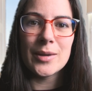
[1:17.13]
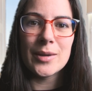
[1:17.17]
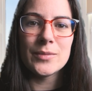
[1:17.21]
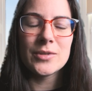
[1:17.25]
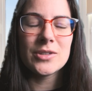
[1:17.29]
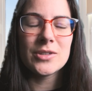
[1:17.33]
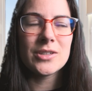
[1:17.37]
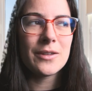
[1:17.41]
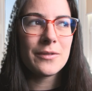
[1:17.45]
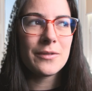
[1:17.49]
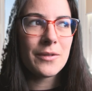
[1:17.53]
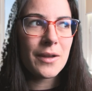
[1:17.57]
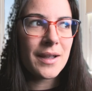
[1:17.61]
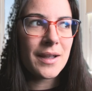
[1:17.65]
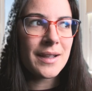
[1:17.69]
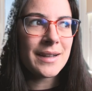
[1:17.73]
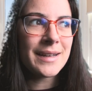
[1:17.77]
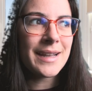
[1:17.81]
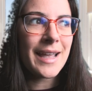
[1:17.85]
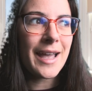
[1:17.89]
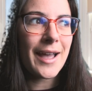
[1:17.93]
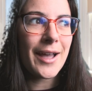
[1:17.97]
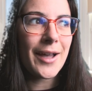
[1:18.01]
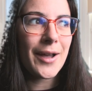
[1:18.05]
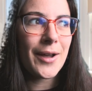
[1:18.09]

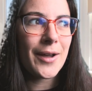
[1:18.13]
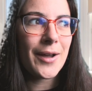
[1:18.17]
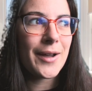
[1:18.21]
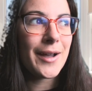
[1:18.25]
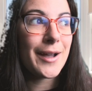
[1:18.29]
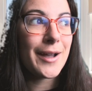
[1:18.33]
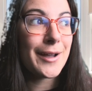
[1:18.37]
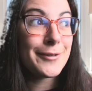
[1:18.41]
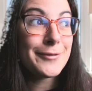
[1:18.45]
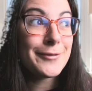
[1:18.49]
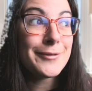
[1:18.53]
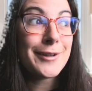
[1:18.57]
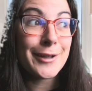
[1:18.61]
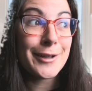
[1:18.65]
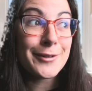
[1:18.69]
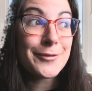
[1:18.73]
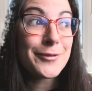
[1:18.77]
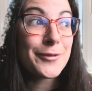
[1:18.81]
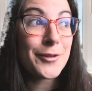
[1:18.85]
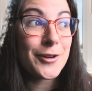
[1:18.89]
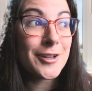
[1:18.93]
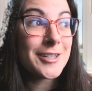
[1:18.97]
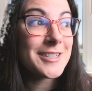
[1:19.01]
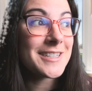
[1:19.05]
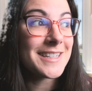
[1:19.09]
Stefan,
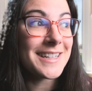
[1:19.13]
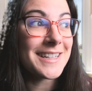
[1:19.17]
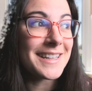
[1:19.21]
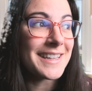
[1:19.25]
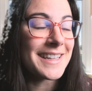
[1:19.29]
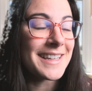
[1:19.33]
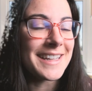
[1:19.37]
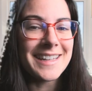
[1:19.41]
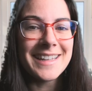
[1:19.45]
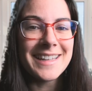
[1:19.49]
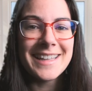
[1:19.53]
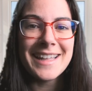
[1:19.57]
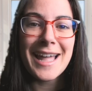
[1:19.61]
unfortunately,